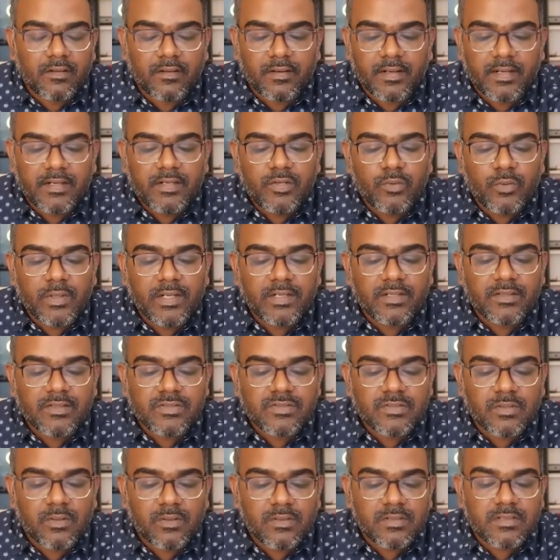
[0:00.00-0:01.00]
right? You will enter the
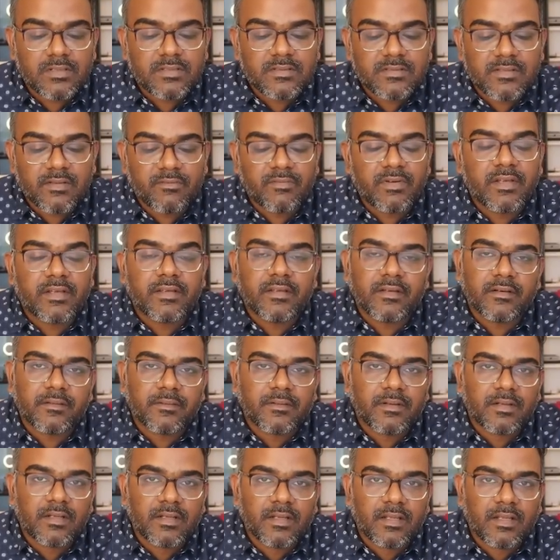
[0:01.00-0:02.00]
stock somewhere here.
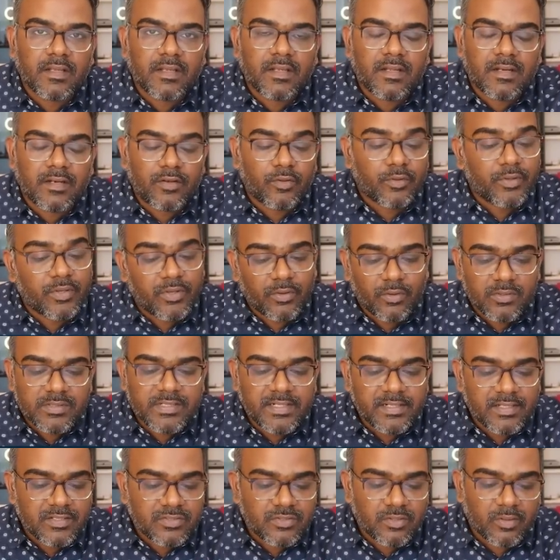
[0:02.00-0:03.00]
Now, you can also
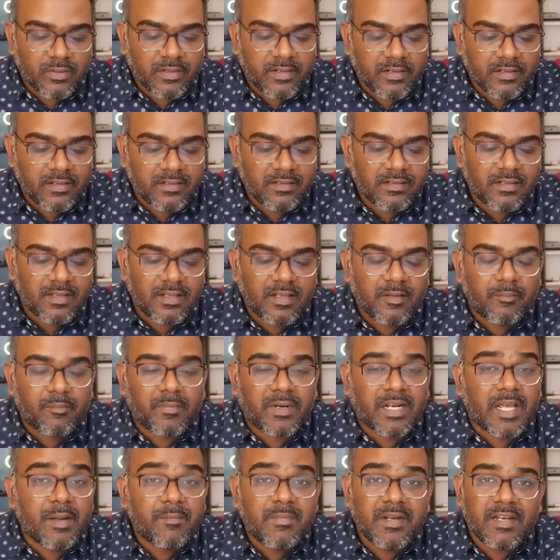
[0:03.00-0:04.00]
enter the stock here,
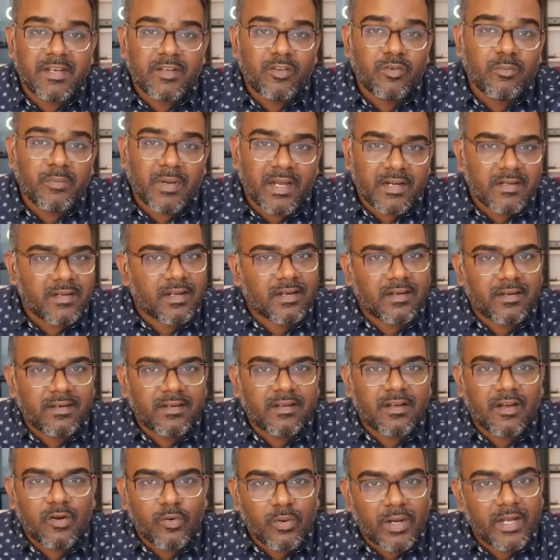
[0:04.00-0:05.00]
but I'm telling you my
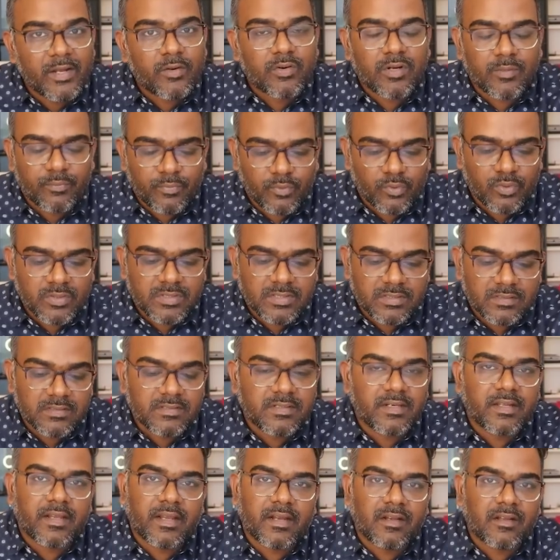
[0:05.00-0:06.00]
technique, how I would approach
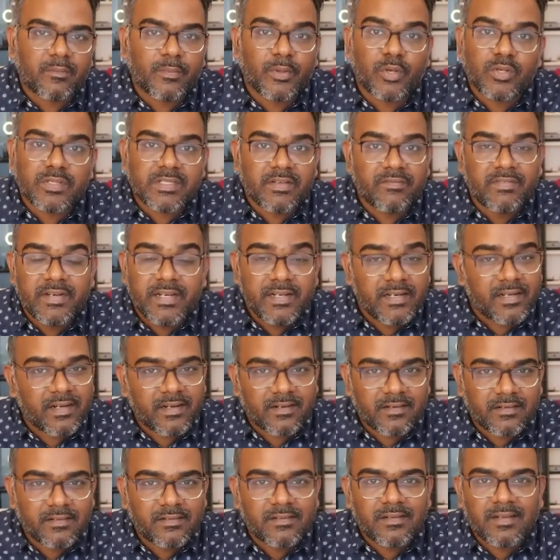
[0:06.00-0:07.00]
this indicator, because every
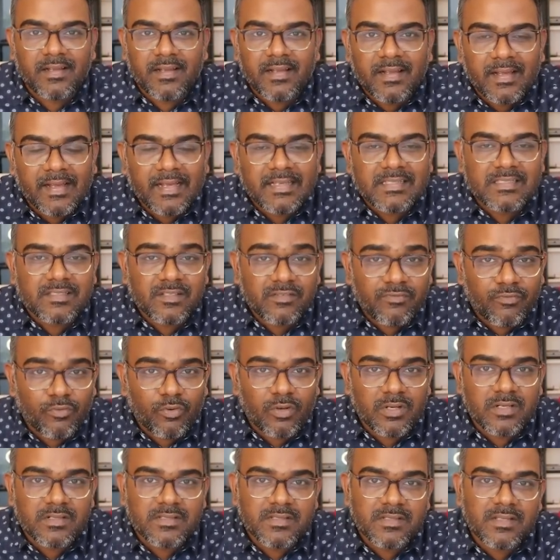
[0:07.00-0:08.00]
indicator has a
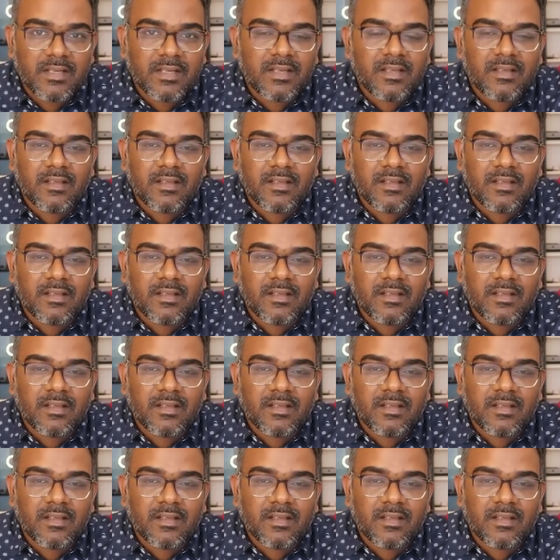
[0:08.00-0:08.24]
false